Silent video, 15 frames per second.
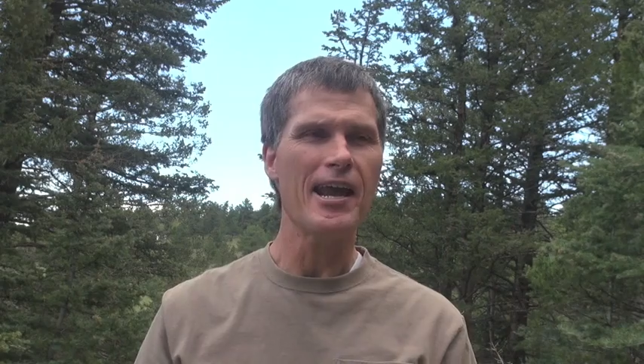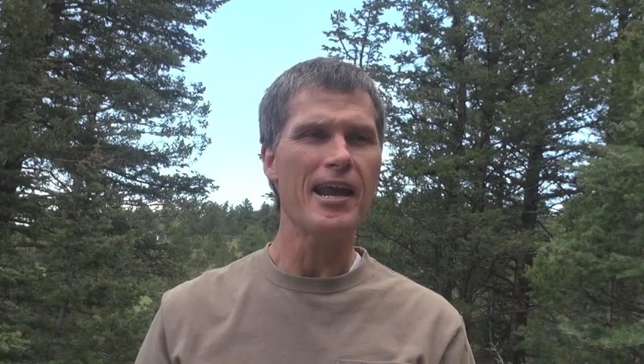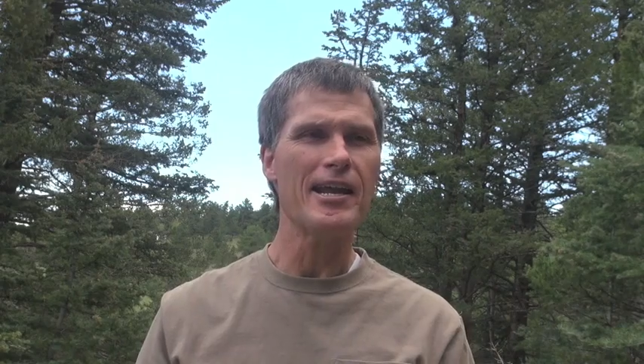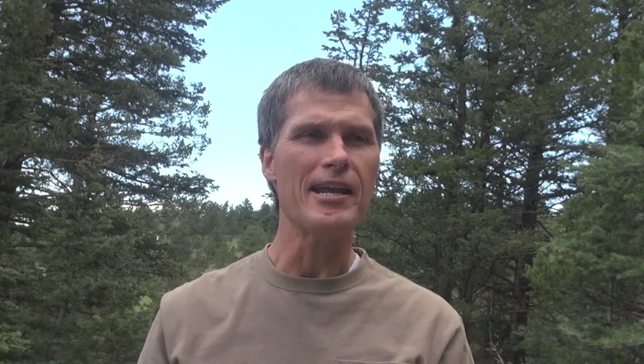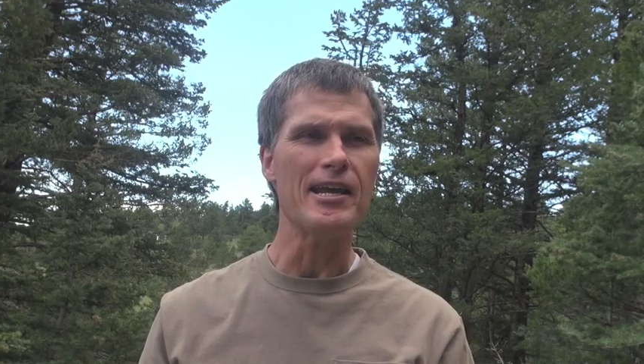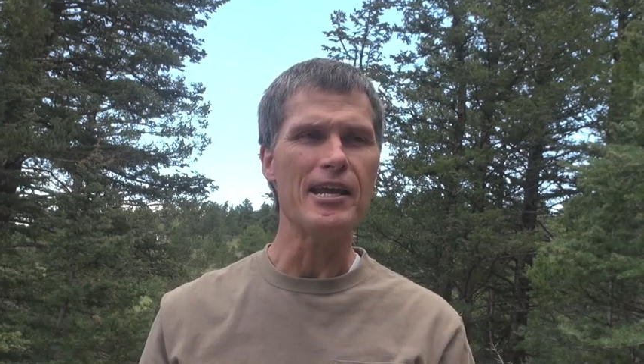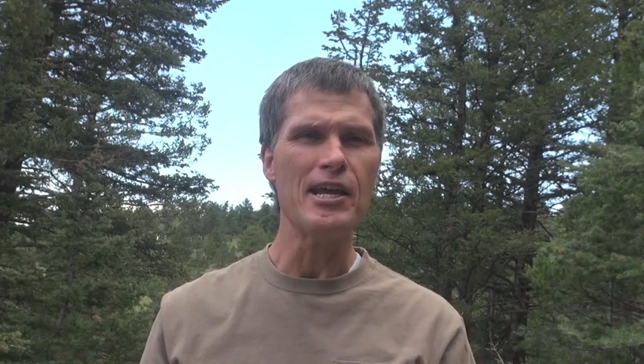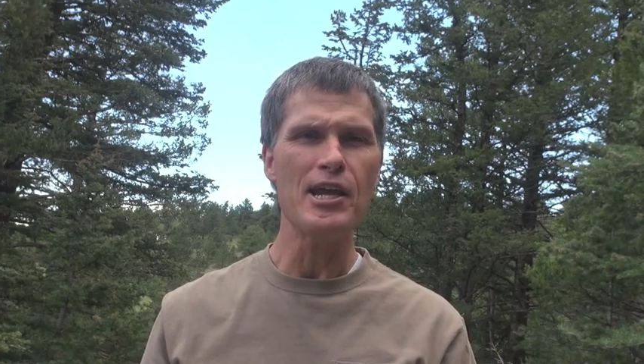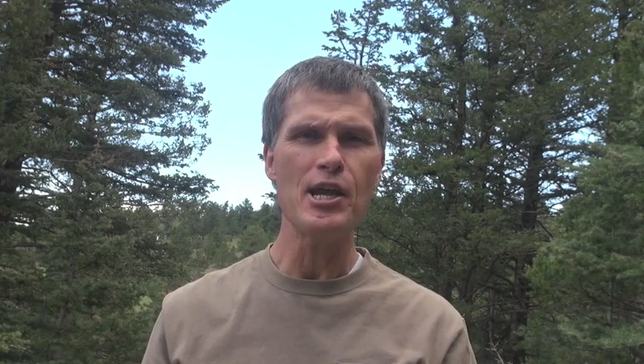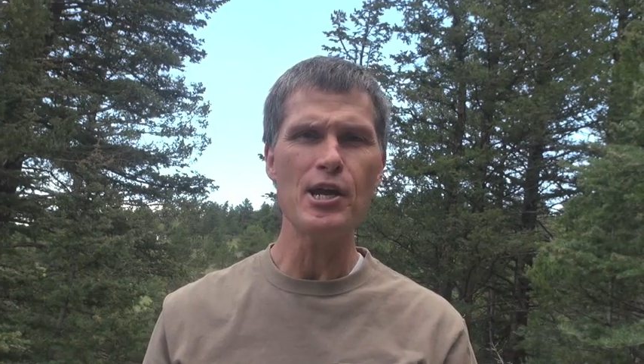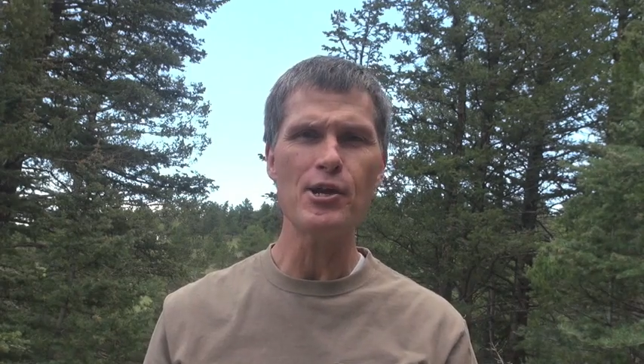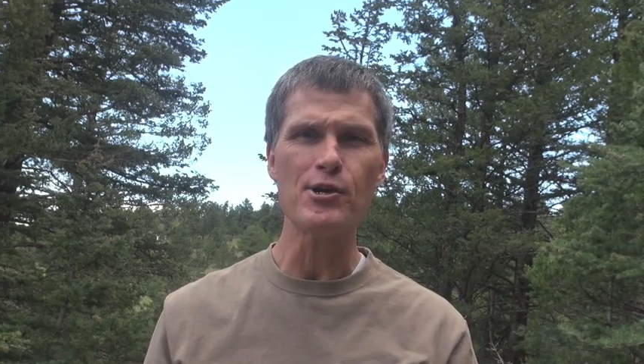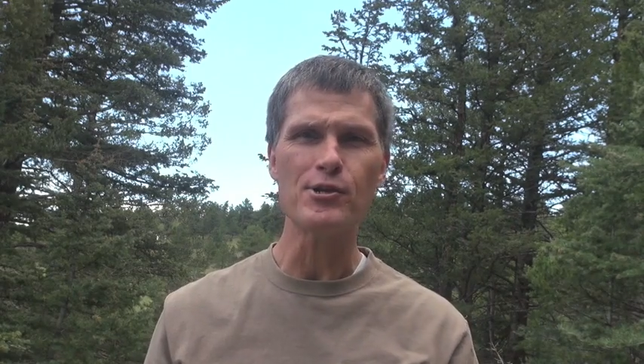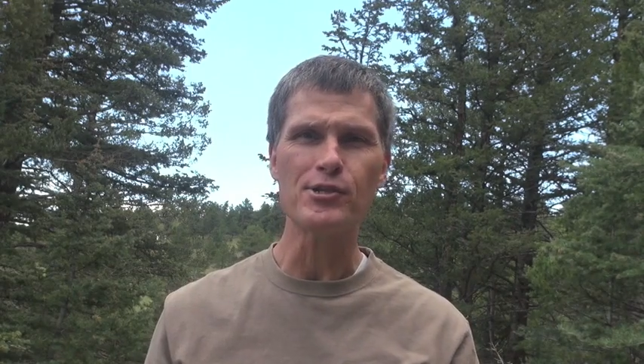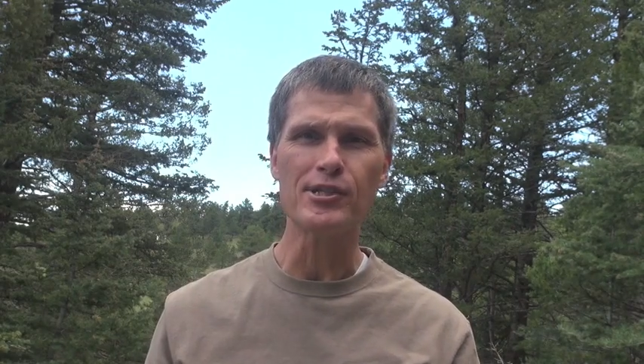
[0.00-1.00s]
and he
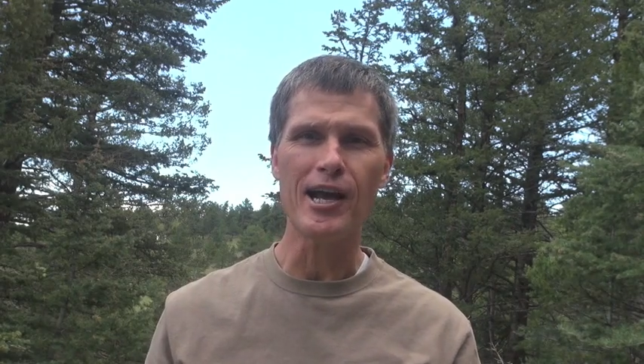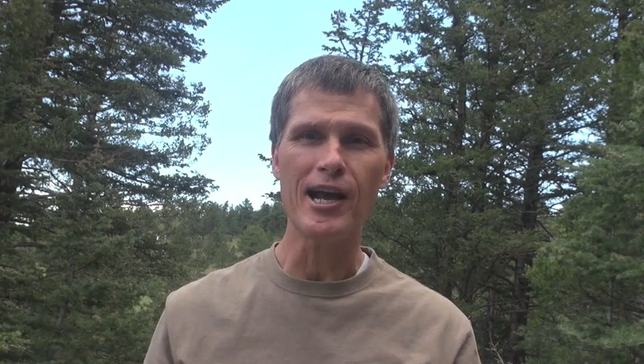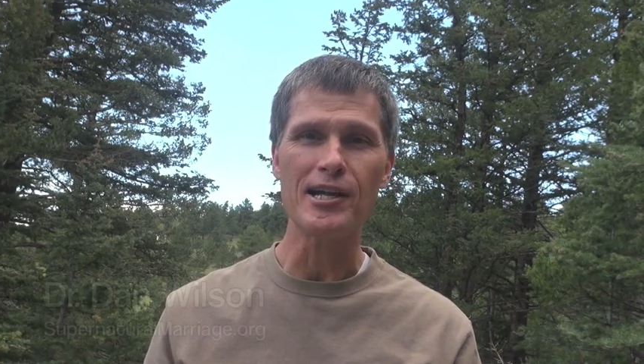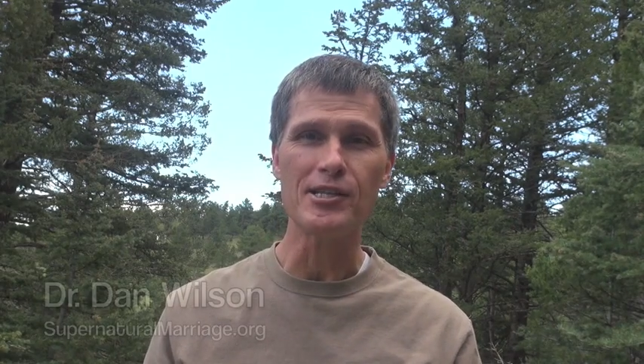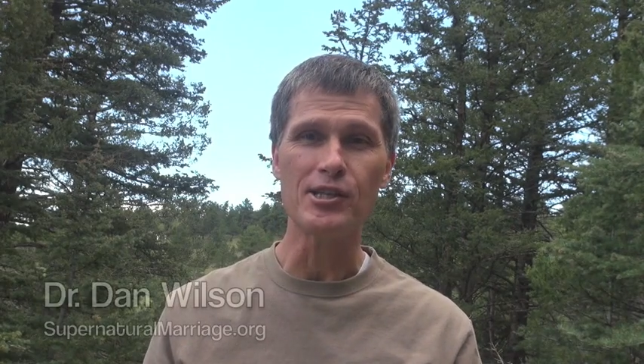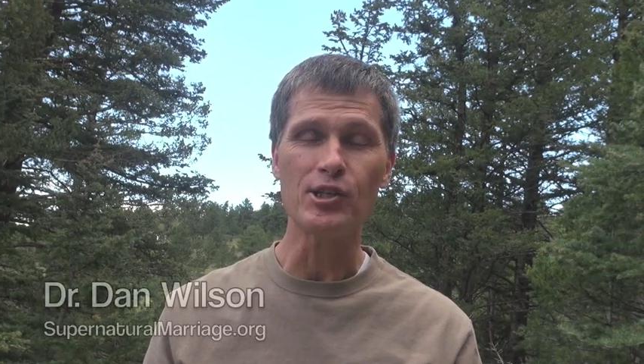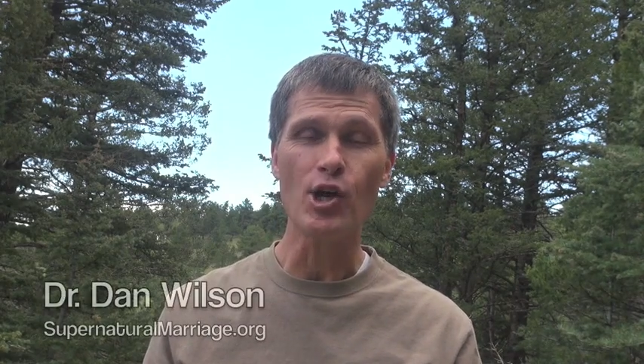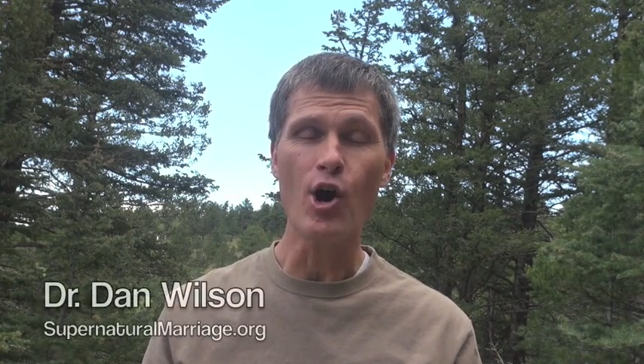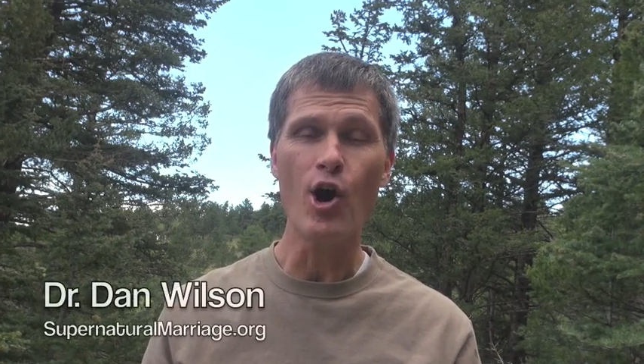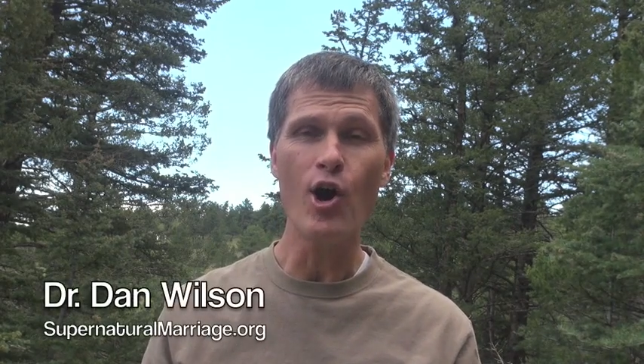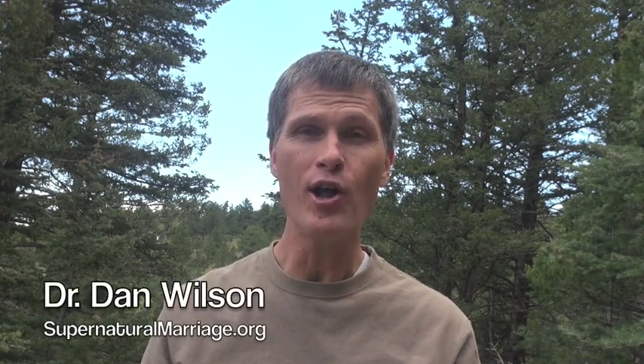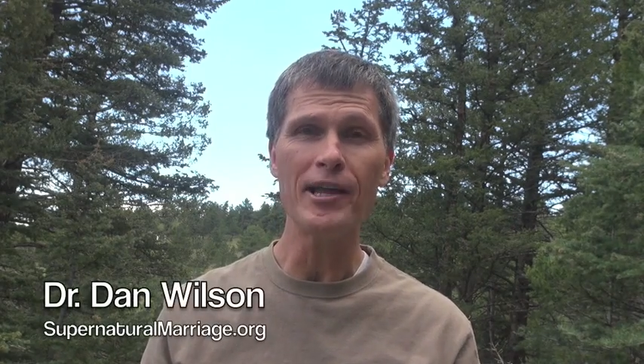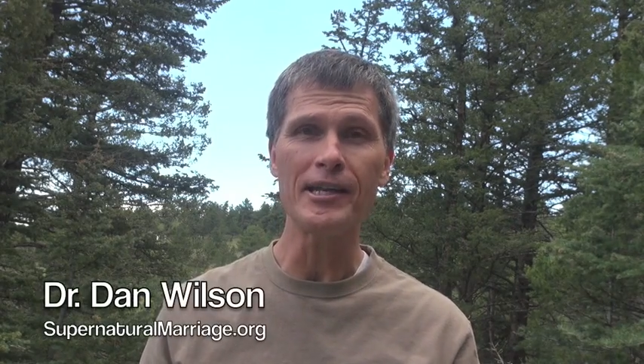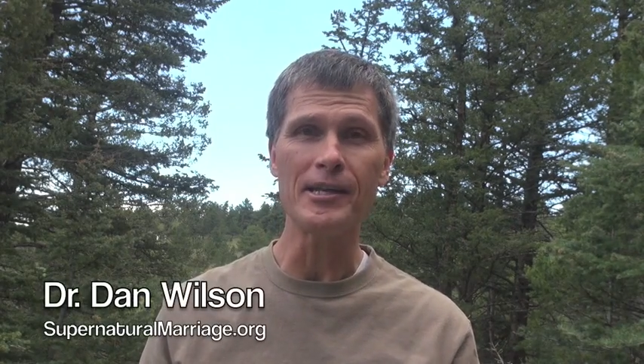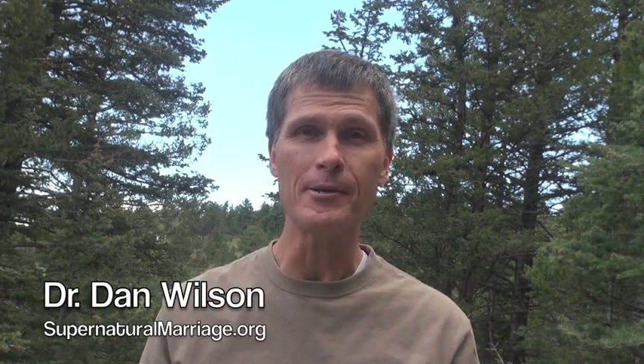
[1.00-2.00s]
hears God
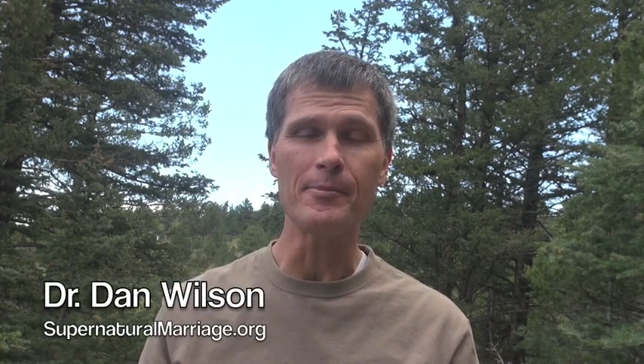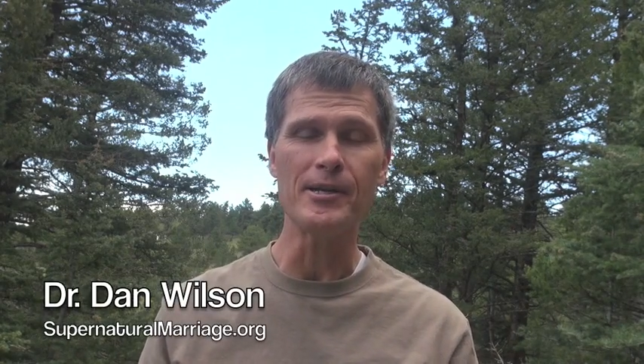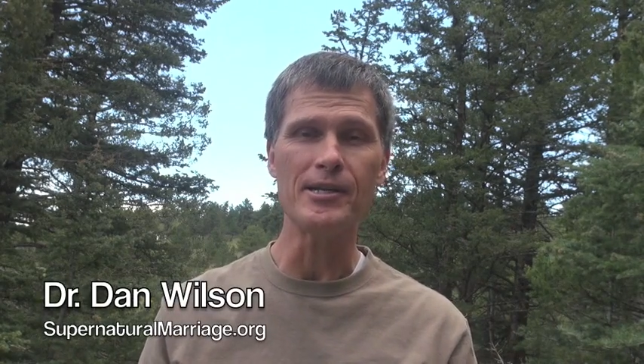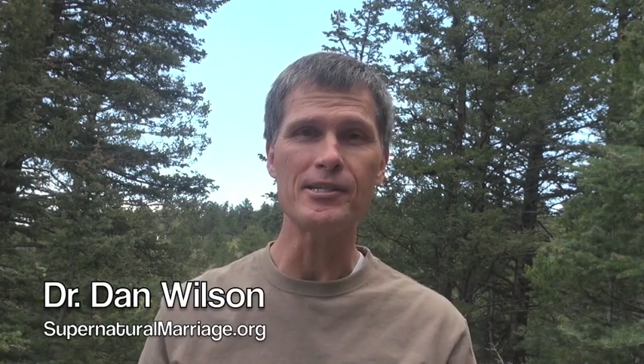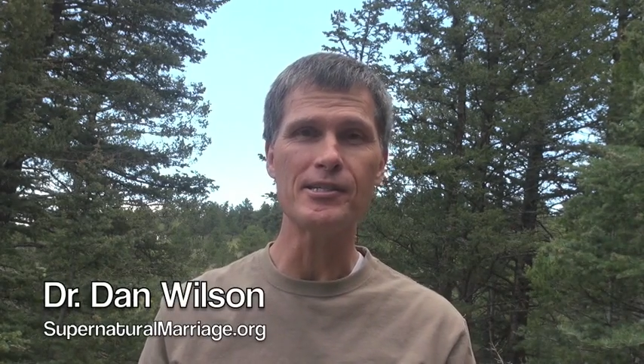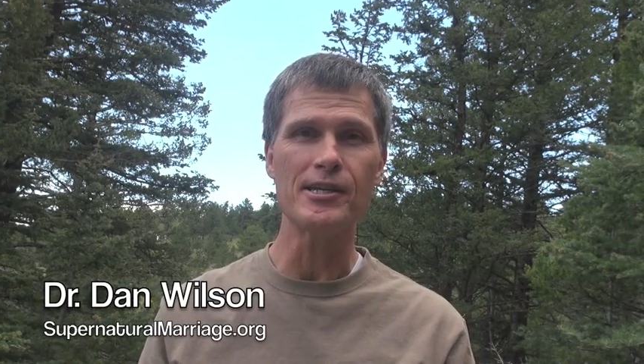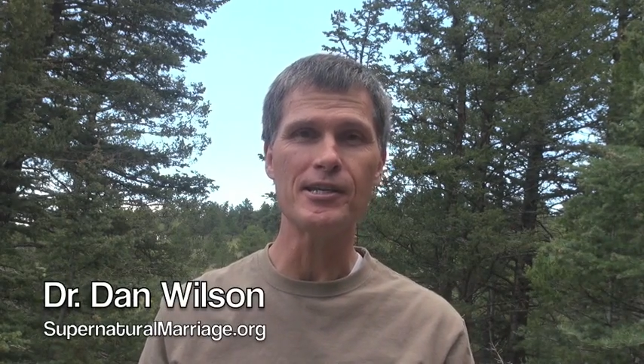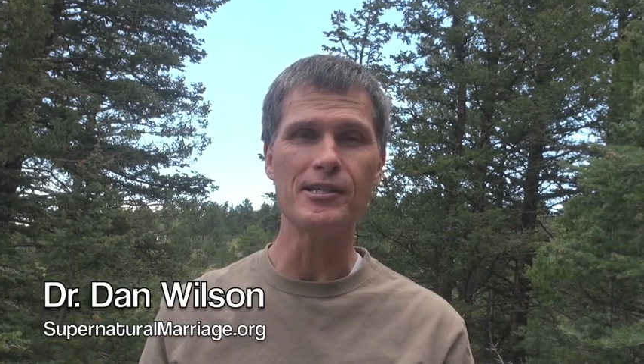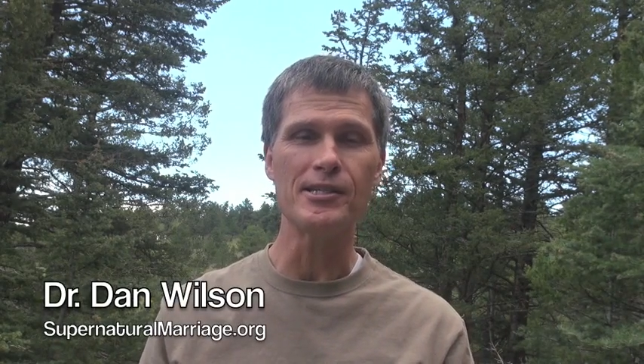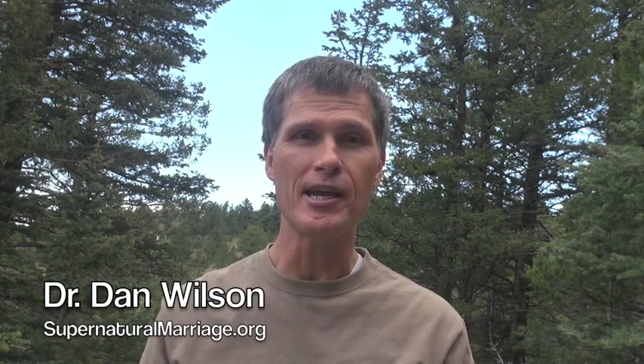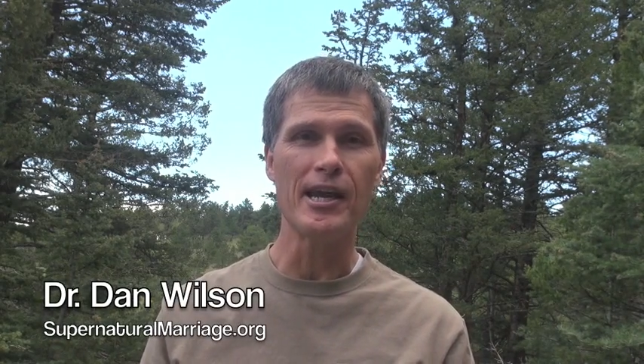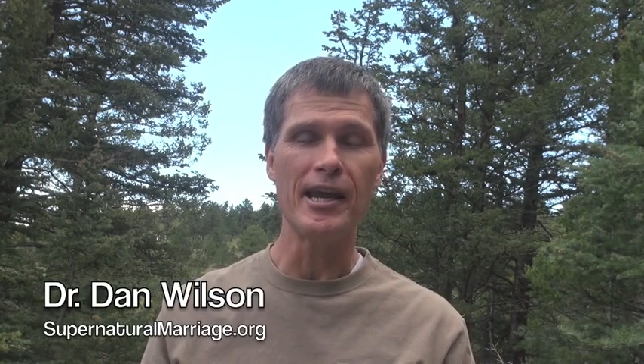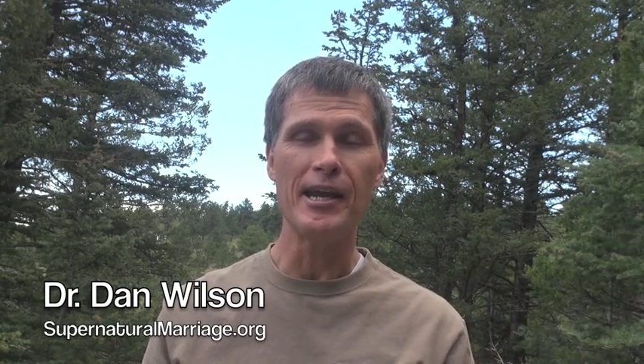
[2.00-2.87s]
calling him, and he says,